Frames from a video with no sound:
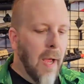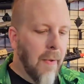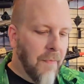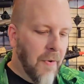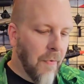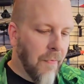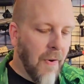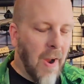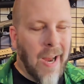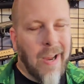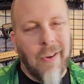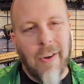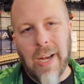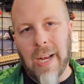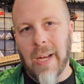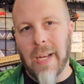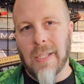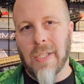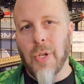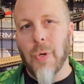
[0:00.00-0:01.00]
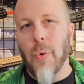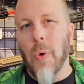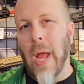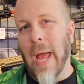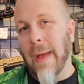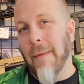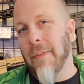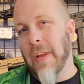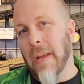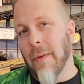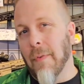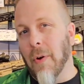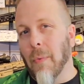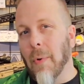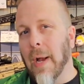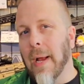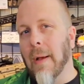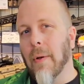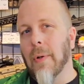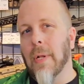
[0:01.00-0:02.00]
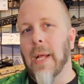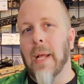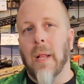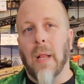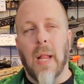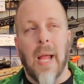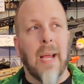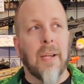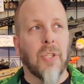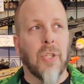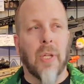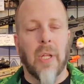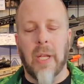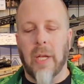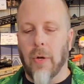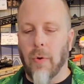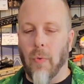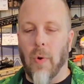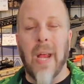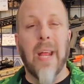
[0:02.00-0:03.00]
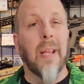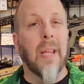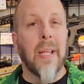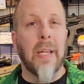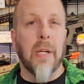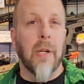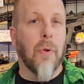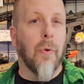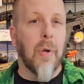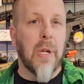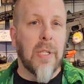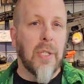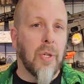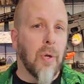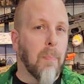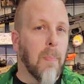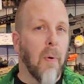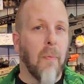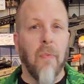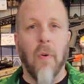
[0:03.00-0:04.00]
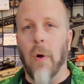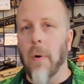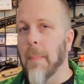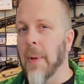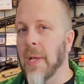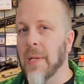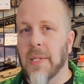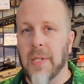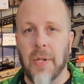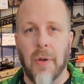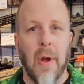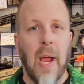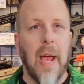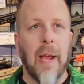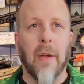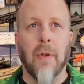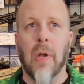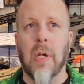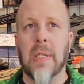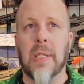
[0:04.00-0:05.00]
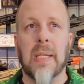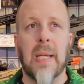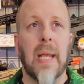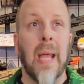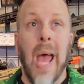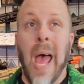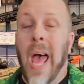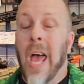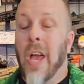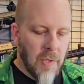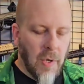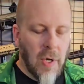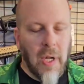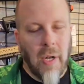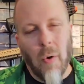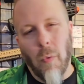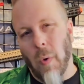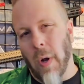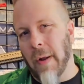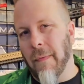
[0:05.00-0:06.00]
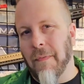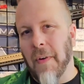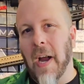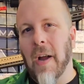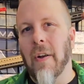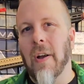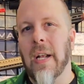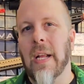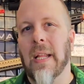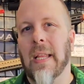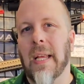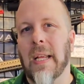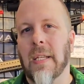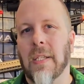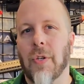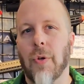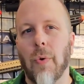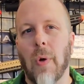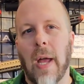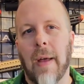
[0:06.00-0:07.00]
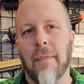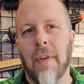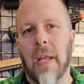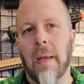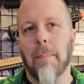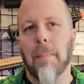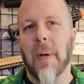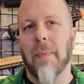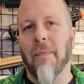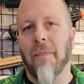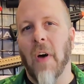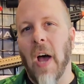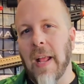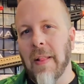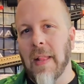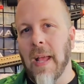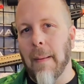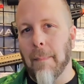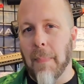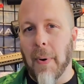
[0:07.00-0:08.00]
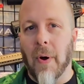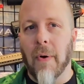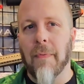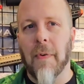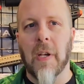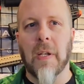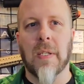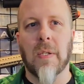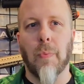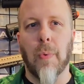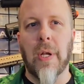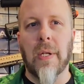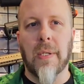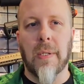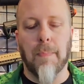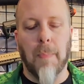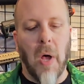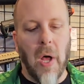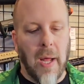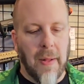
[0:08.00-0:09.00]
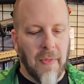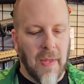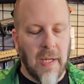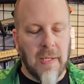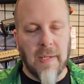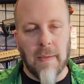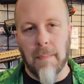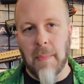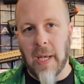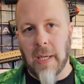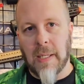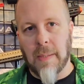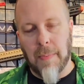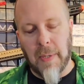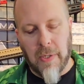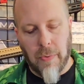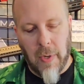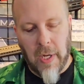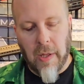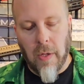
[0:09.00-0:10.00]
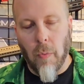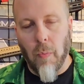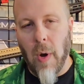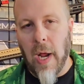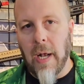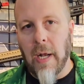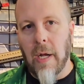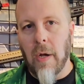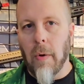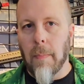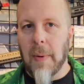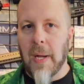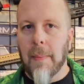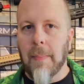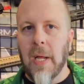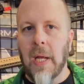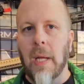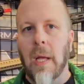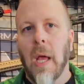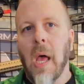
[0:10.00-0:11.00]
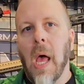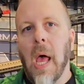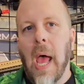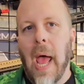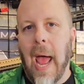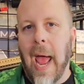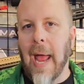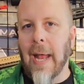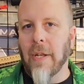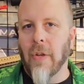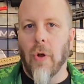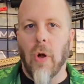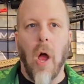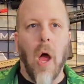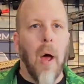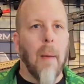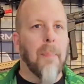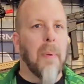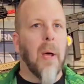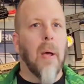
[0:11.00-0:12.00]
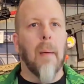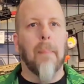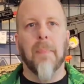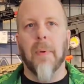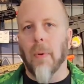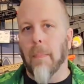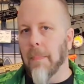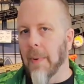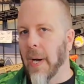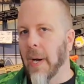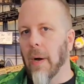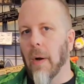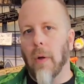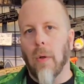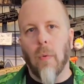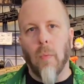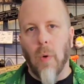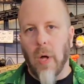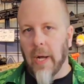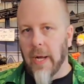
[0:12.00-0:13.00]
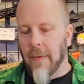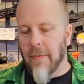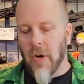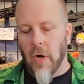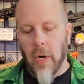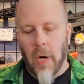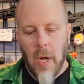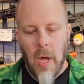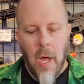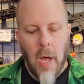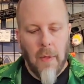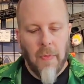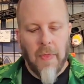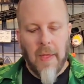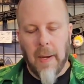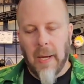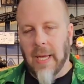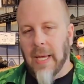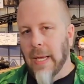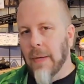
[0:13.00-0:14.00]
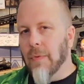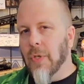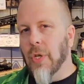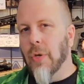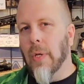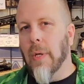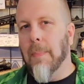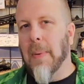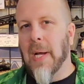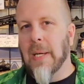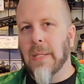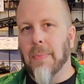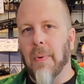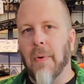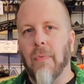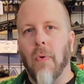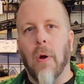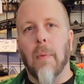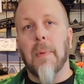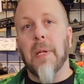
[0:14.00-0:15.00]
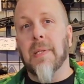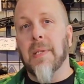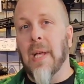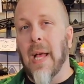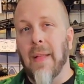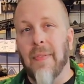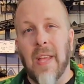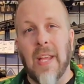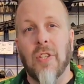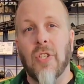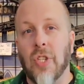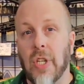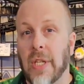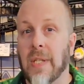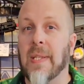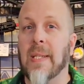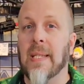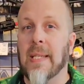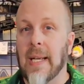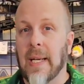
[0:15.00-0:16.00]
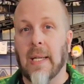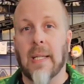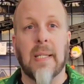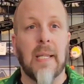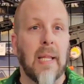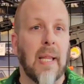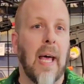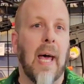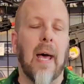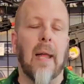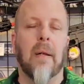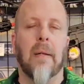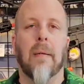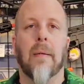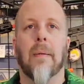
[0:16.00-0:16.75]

if you're firing too heavy of a round, it'll actually greatly decrease your performance, your accuracy. So you don't want to fire anything too heavy, but find that perfect sweet spot that's a mix between the weight of your BB and your hop up, your barrel, whatever, that gives you the best performance, and then just stick to that.